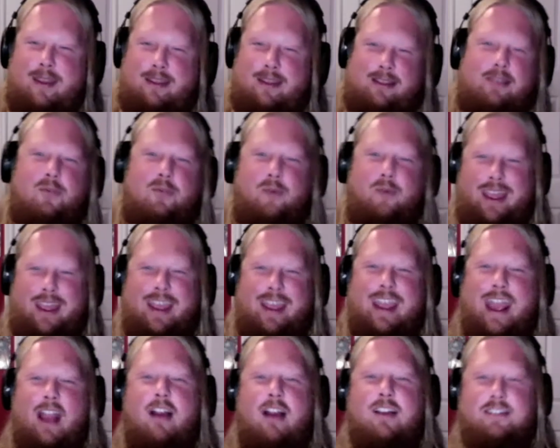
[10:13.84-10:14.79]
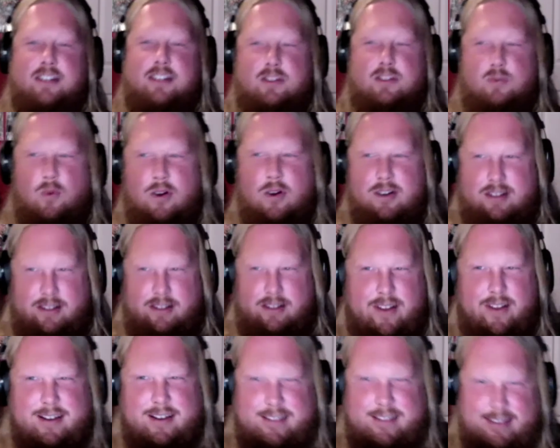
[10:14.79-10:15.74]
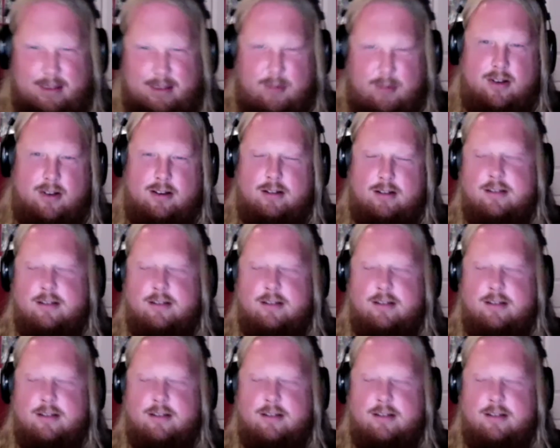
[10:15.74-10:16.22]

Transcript: way he carries his words is very similar.